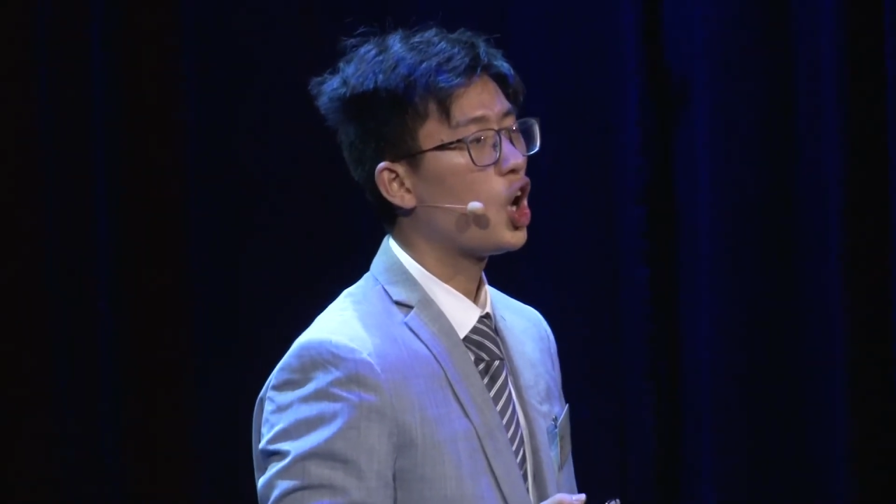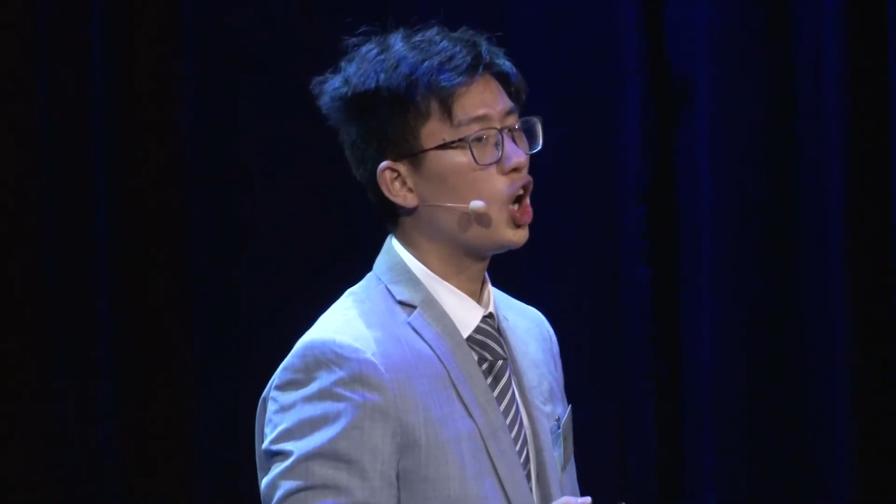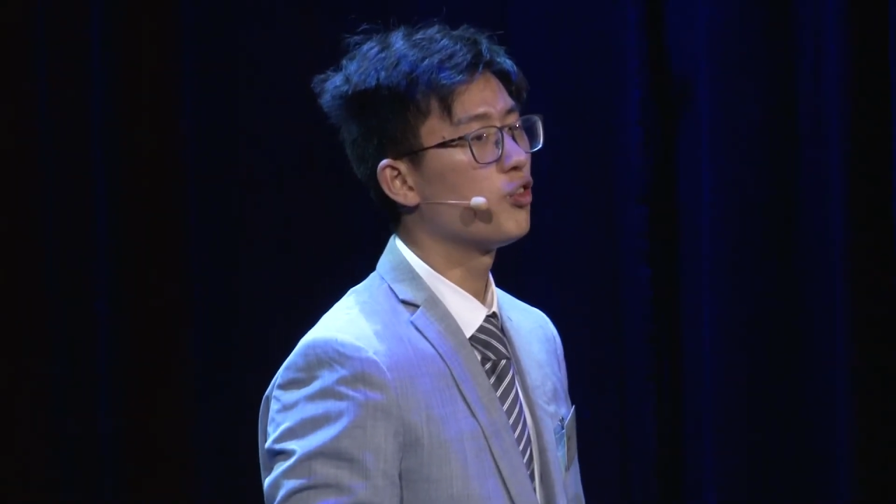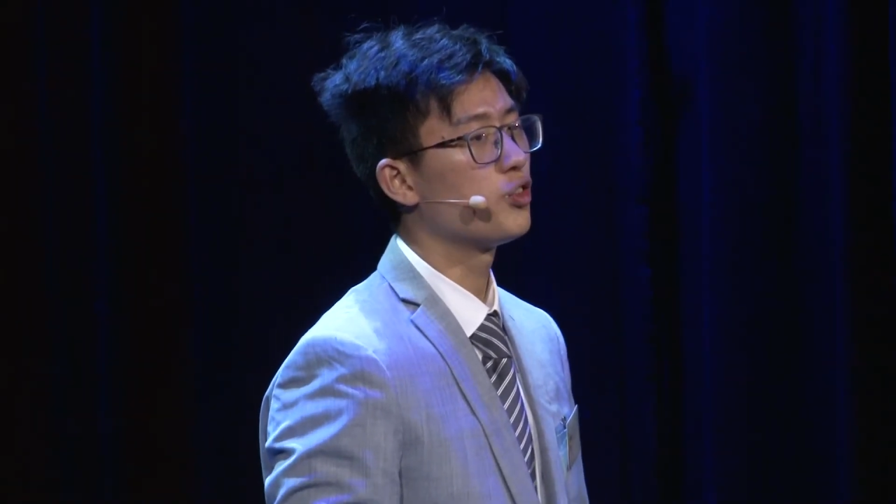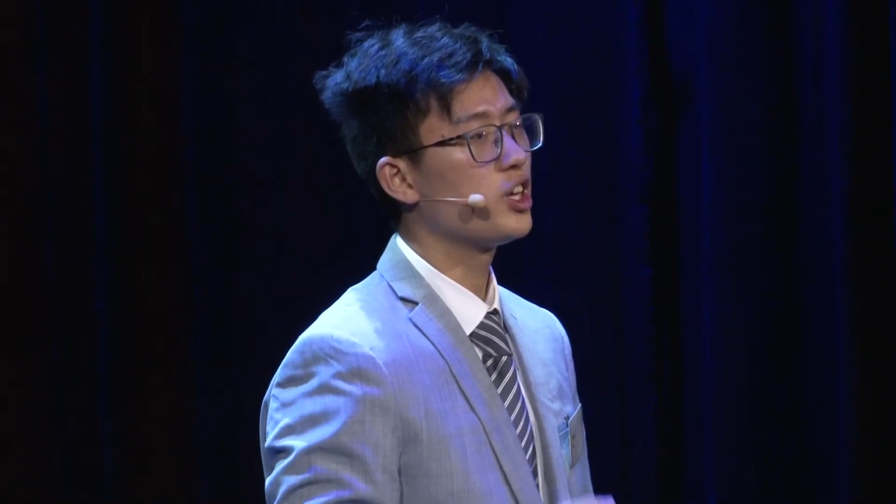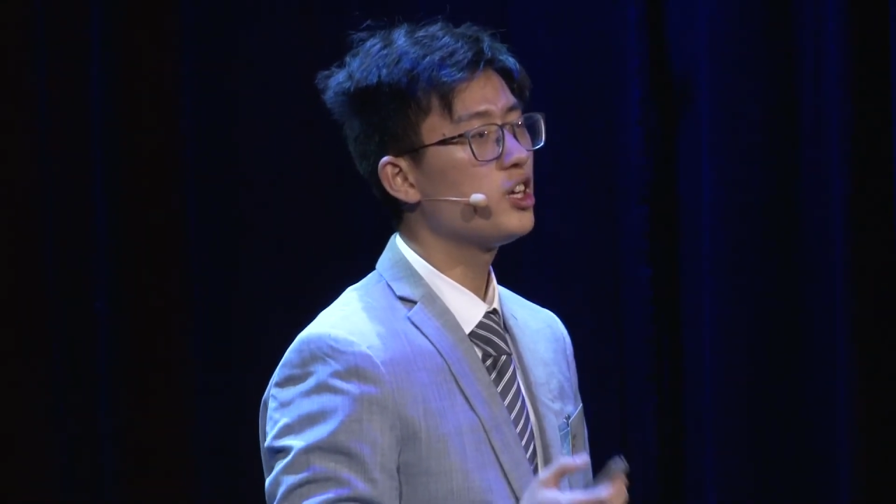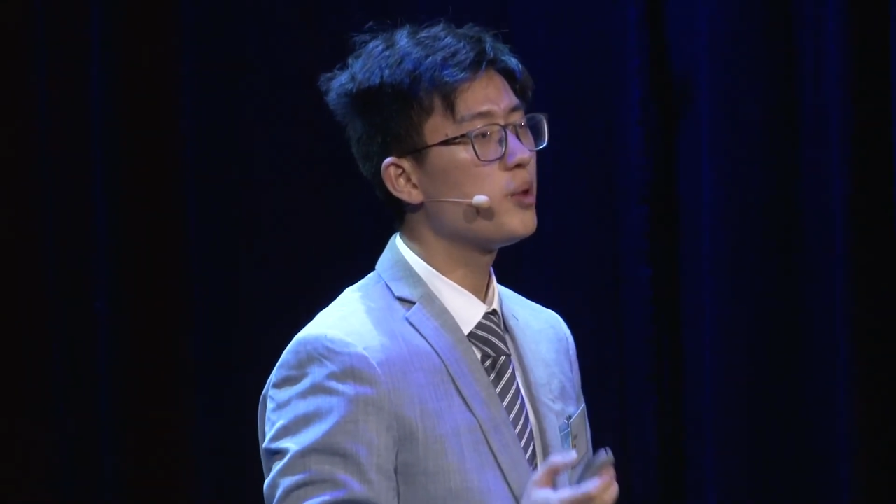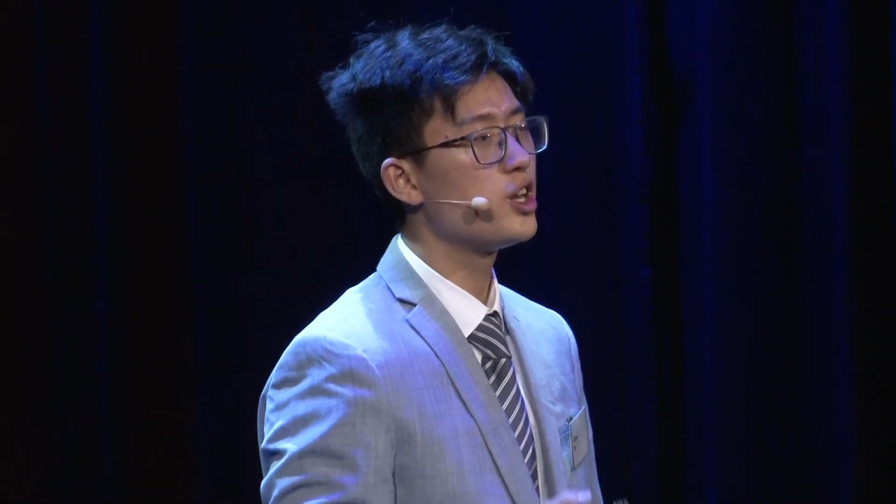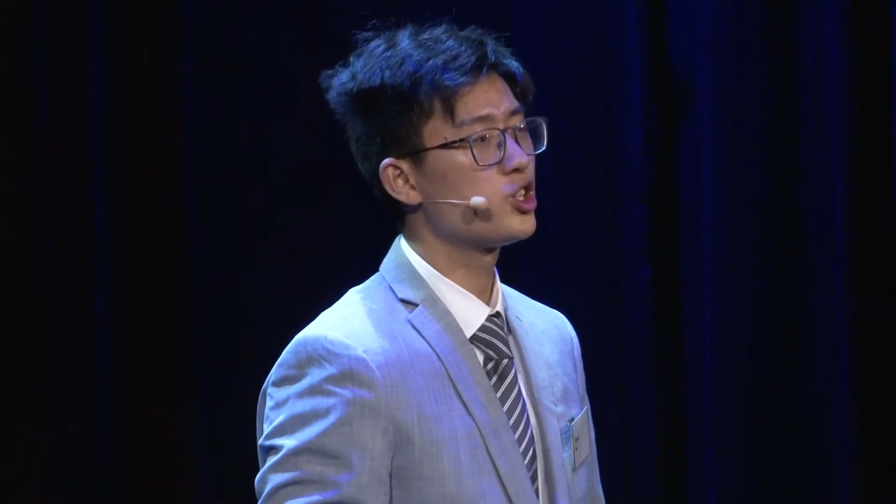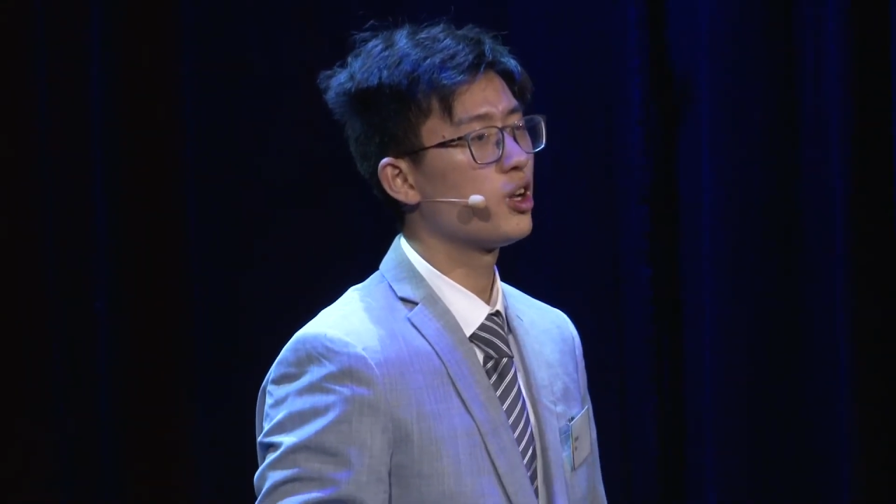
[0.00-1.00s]
of
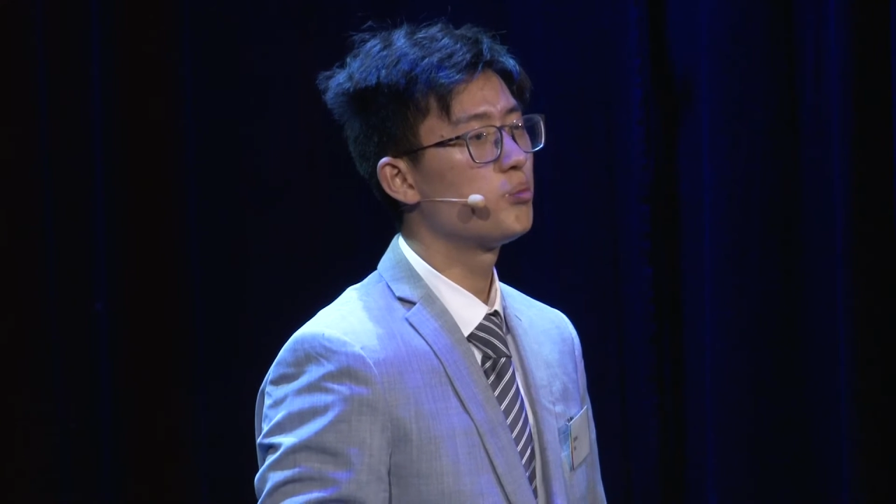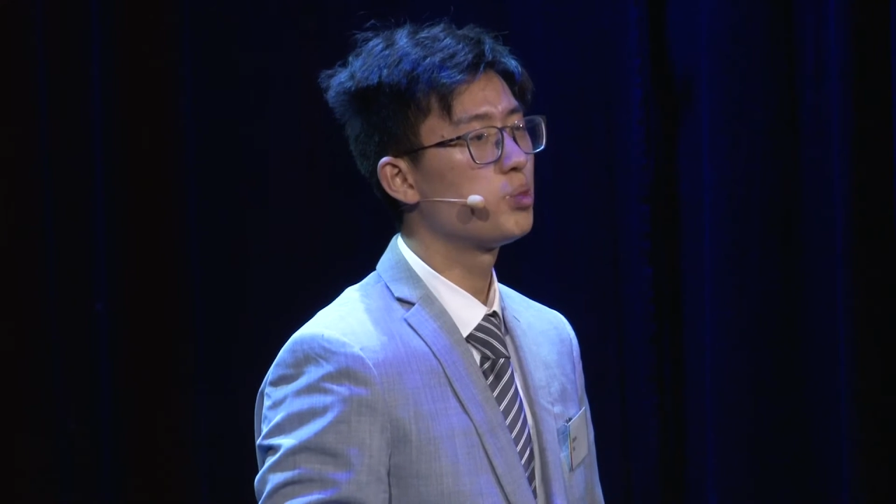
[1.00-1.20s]
image